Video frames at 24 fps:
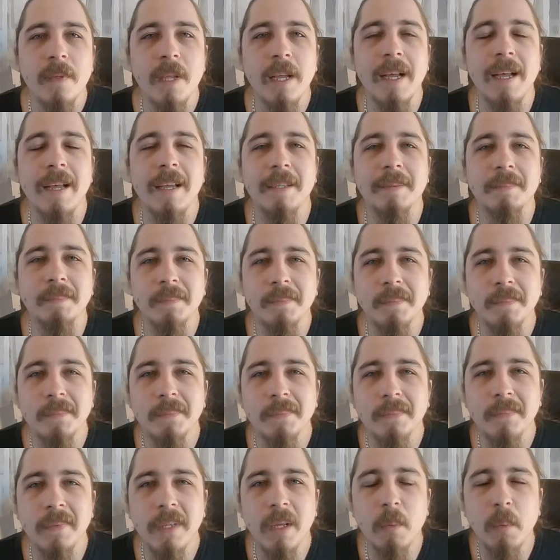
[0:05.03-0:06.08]
Hi,
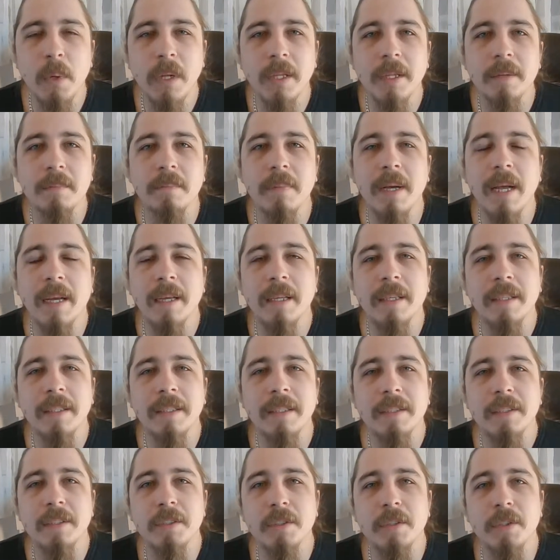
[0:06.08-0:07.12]
and welcome back
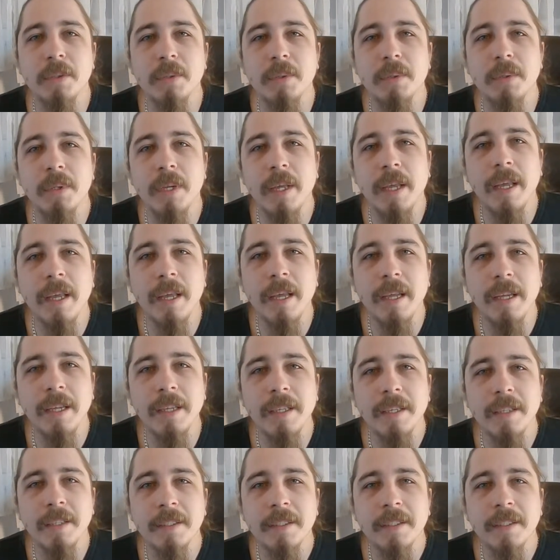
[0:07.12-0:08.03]
to a